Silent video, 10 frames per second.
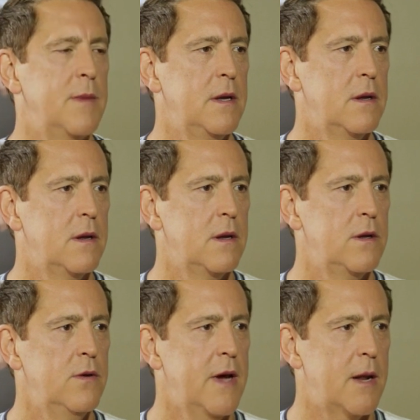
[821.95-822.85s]
I mean,
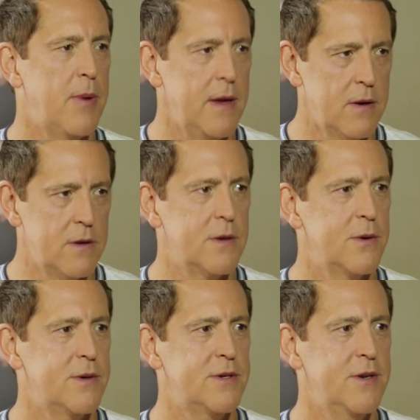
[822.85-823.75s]
you got to pay your
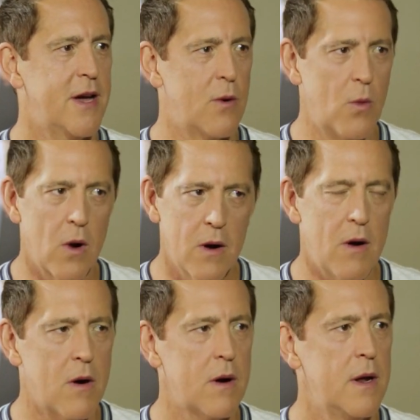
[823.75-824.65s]
dues, you got to work
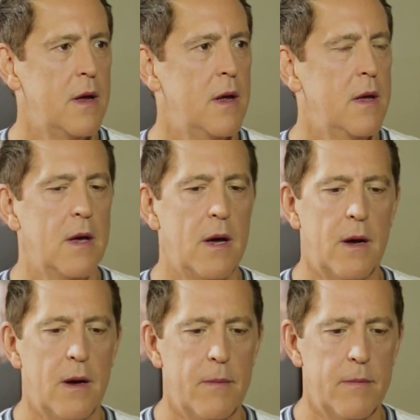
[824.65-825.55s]
hard,
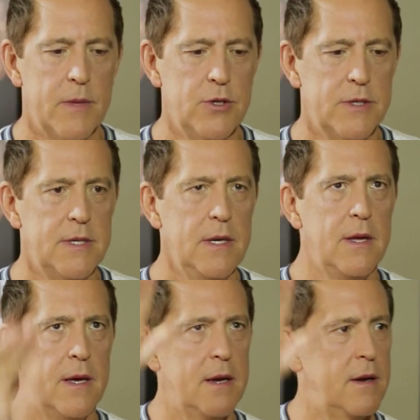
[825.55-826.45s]
uh, but you see
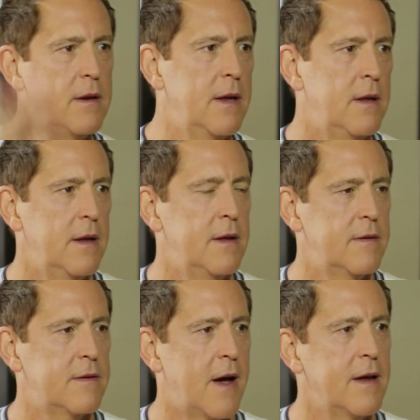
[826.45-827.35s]
the end in, in, in
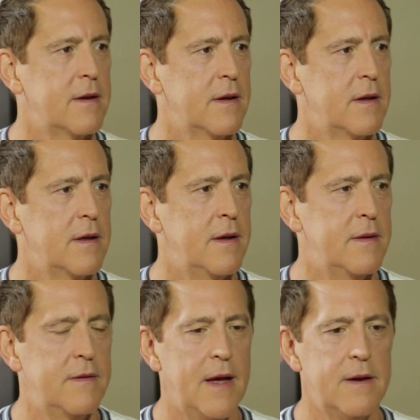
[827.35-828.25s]
sight
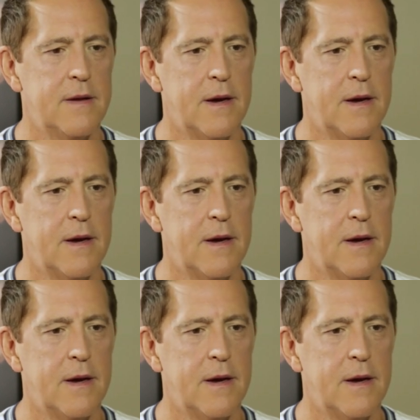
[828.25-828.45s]
is that.